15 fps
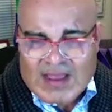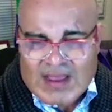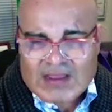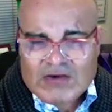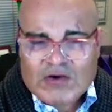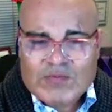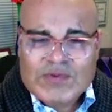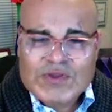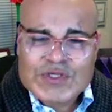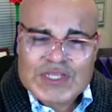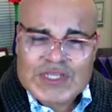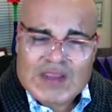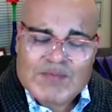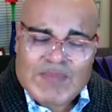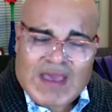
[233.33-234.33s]
I hope to
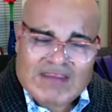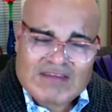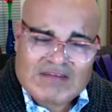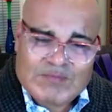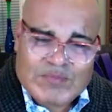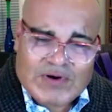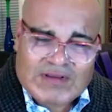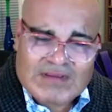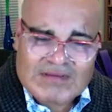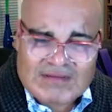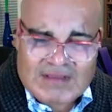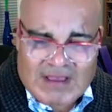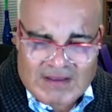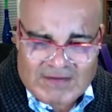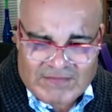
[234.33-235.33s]
shake past burdens
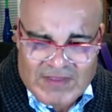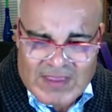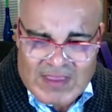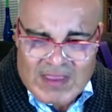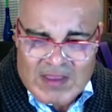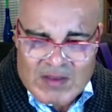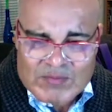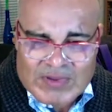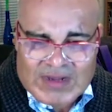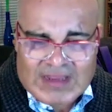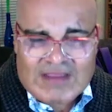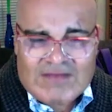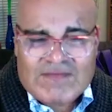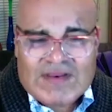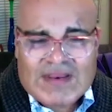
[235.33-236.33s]
off, but
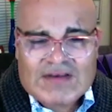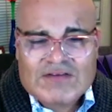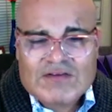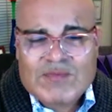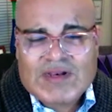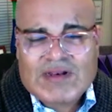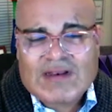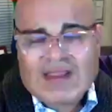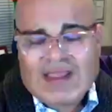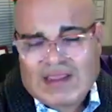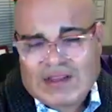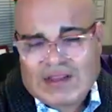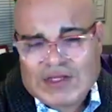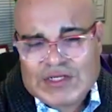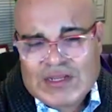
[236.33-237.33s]
even until middle
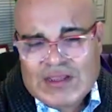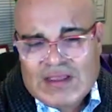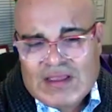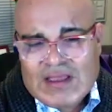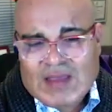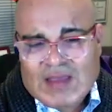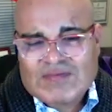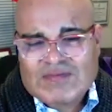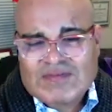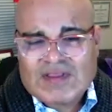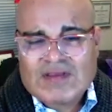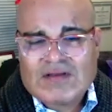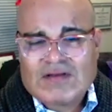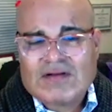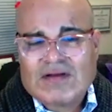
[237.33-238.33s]
age, I'm
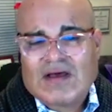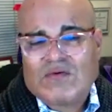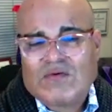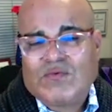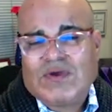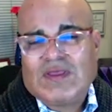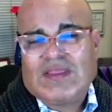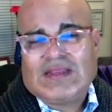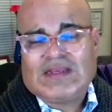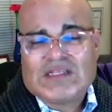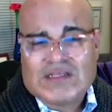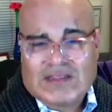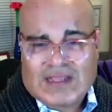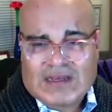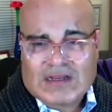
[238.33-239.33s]
still unwilling
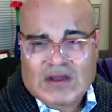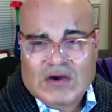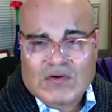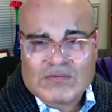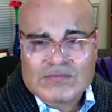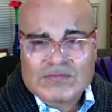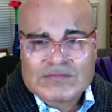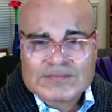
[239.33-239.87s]
to let go.